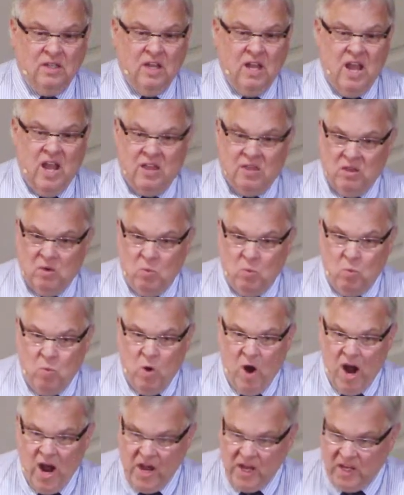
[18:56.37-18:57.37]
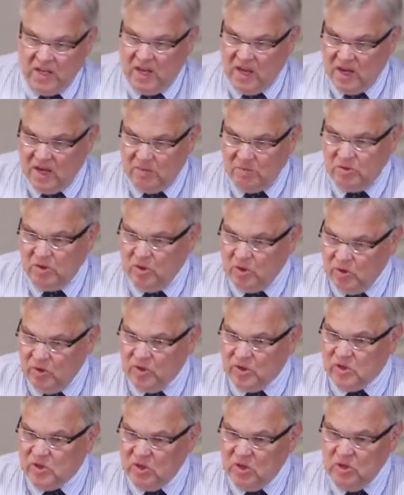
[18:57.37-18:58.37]
at the Y Camp. You know,
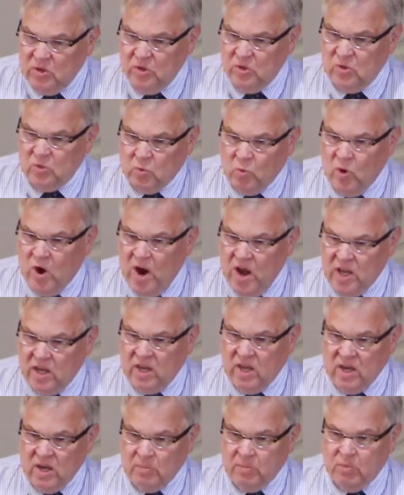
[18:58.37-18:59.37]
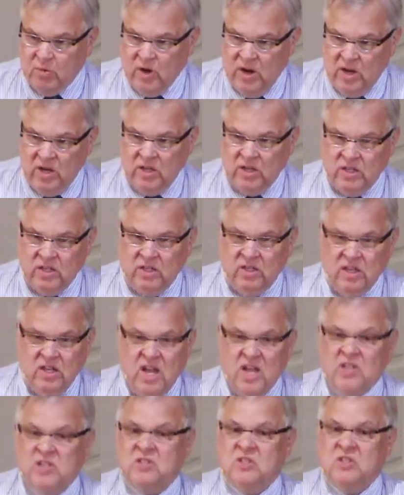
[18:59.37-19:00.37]
there's a huge Y Camp right in
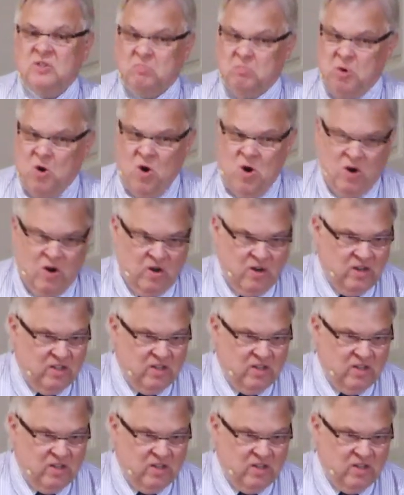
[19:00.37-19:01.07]
Estes Park